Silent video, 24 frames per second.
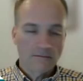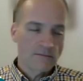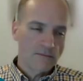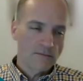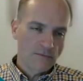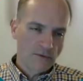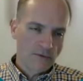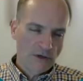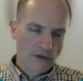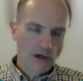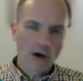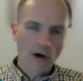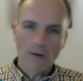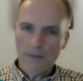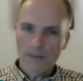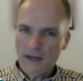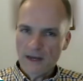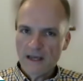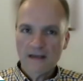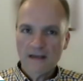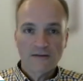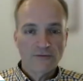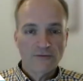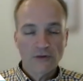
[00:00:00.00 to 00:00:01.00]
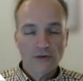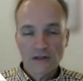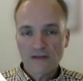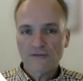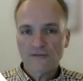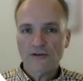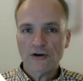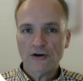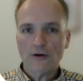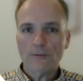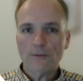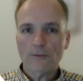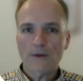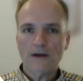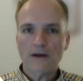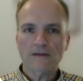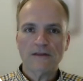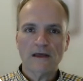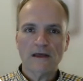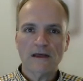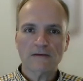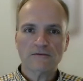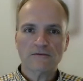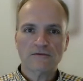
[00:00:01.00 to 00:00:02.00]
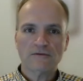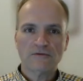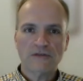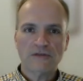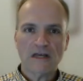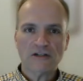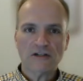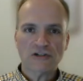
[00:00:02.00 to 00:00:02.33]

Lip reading: we all pay it if we live here, but that